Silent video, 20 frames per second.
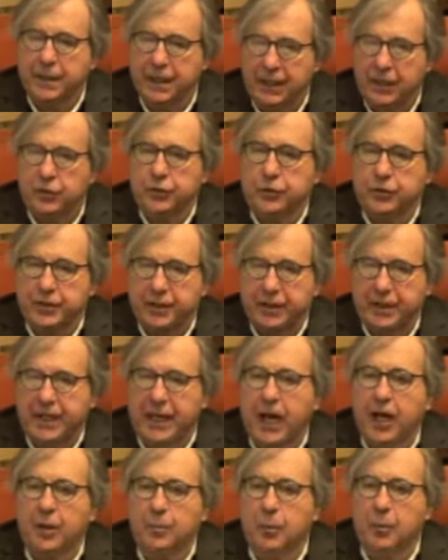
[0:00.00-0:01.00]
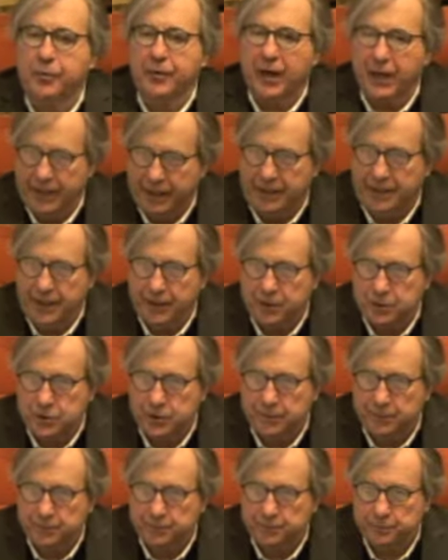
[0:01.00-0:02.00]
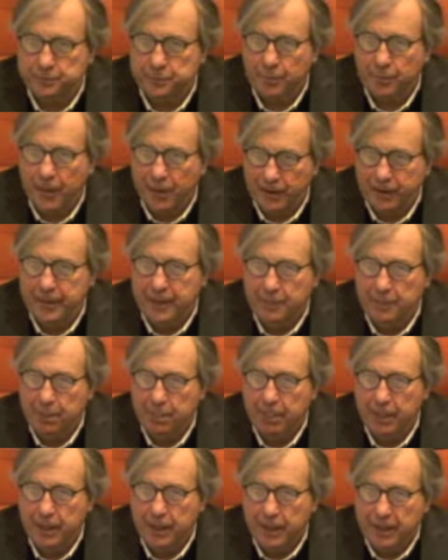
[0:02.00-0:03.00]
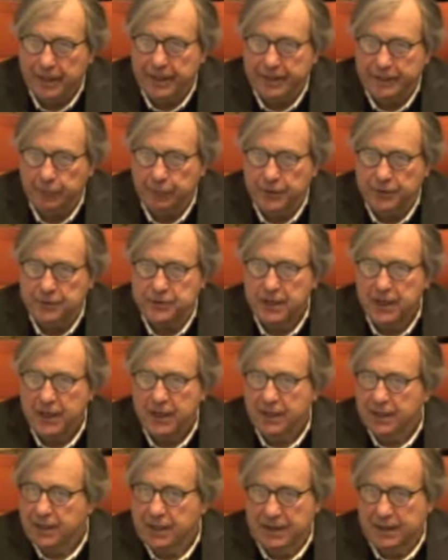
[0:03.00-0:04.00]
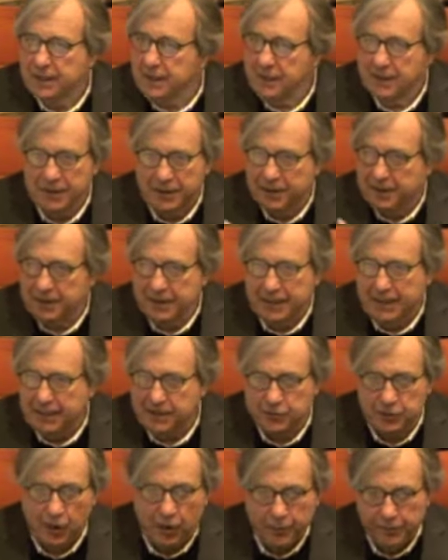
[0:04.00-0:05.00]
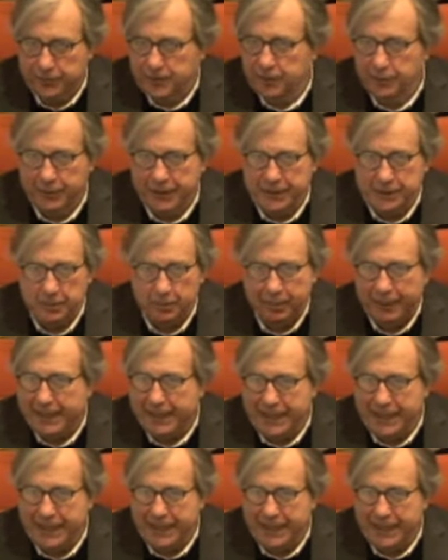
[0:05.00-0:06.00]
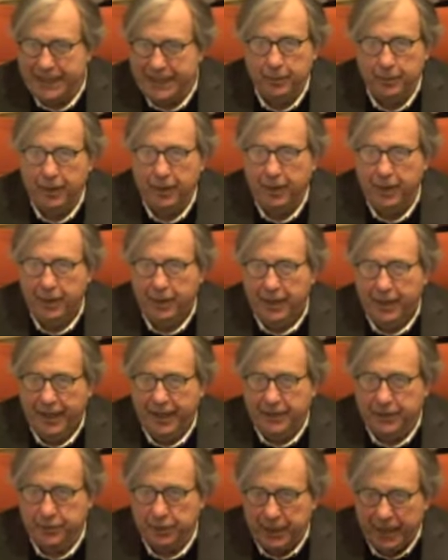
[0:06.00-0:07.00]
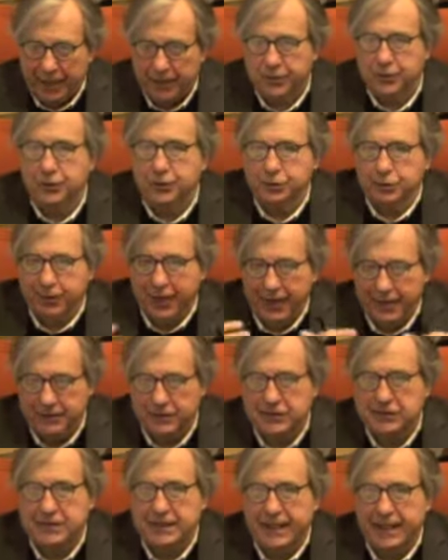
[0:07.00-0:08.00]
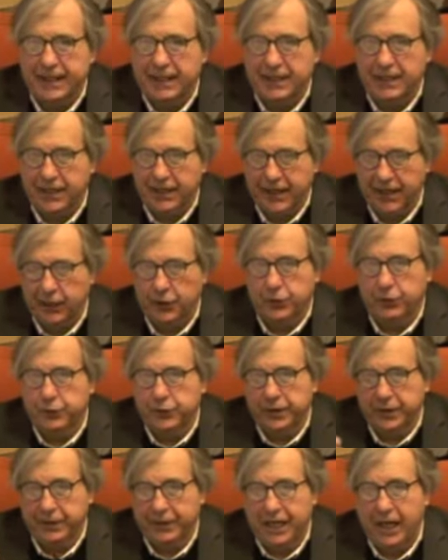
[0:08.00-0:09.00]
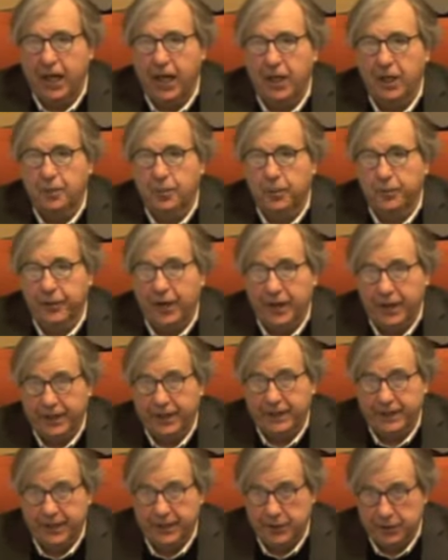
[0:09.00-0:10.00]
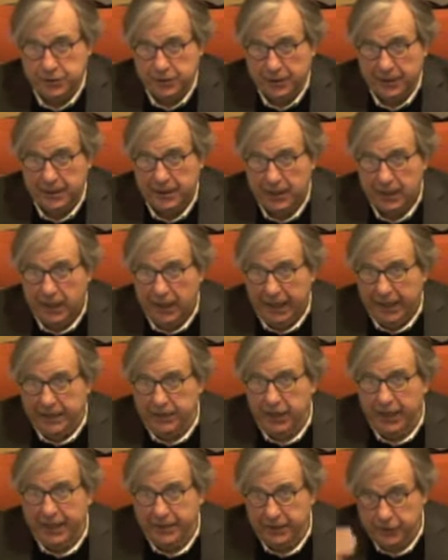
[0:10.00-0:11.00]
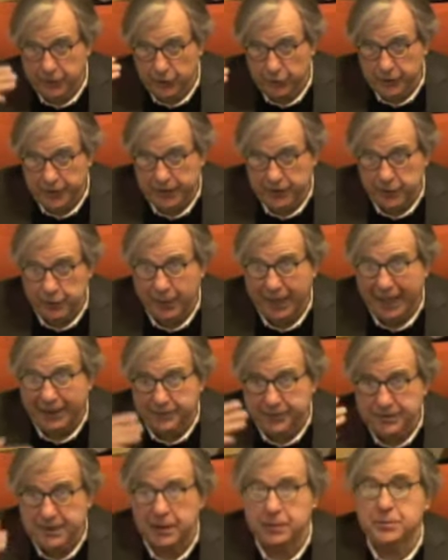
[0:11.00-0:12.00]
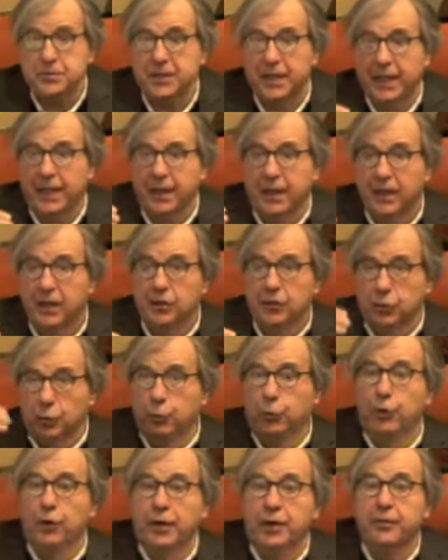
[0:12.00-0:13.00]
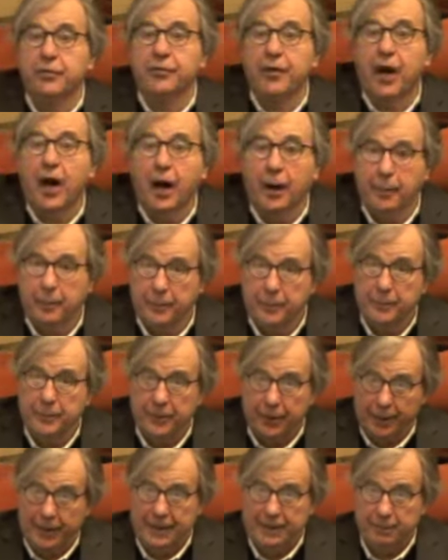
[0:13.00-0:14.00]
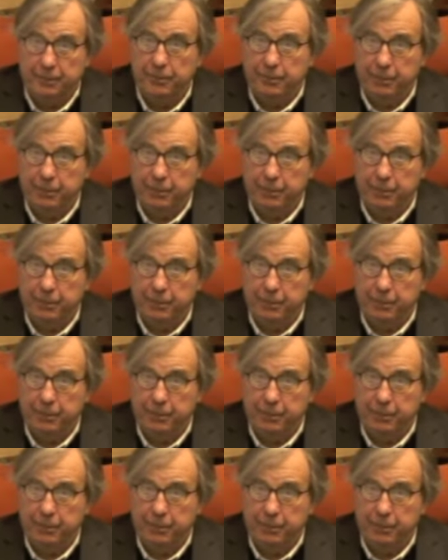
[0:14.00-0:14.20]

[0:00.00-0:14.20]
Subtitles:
into the realm of architecture. Okay. In other words, it's often written by lay people, and you got to translate it into the realm of architecture, and so that you have something to work from, right?